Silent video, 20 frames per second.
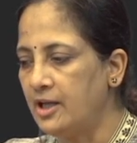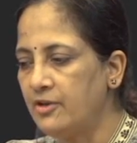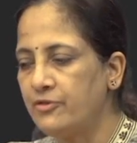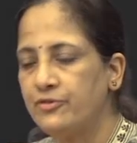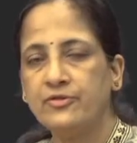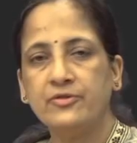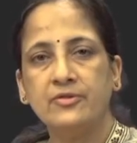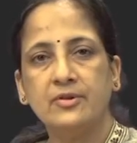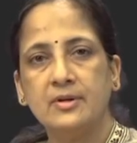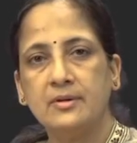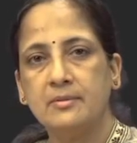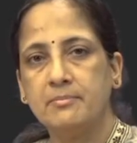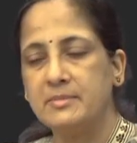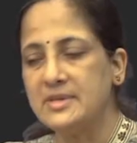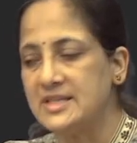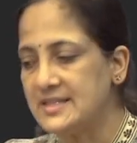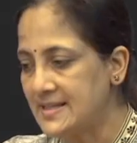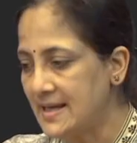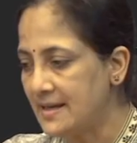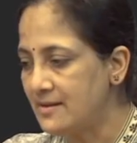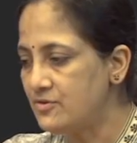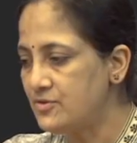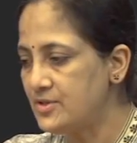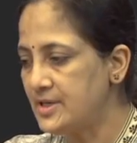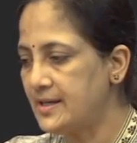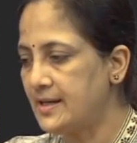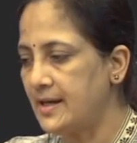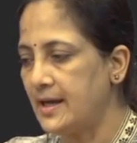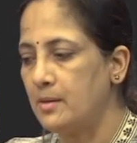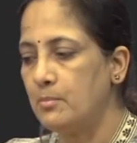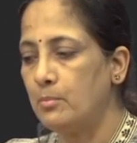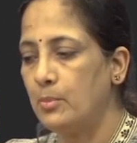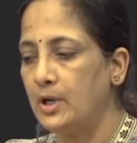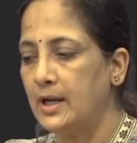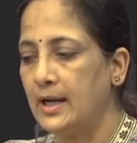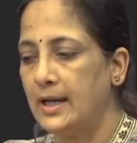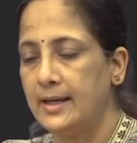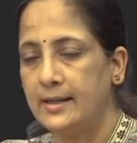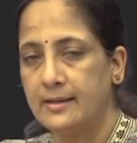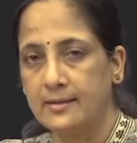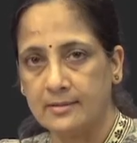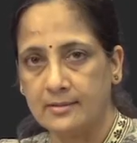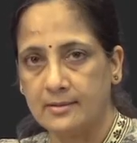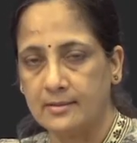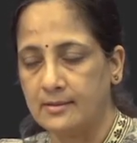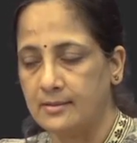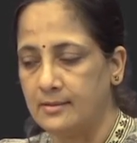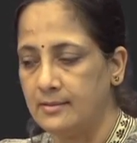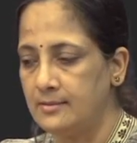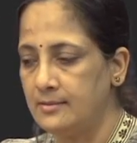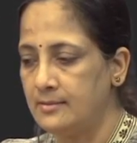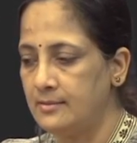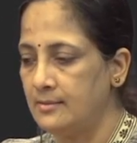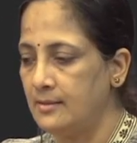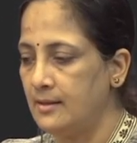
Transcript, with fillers: If mesenteric emboli occur,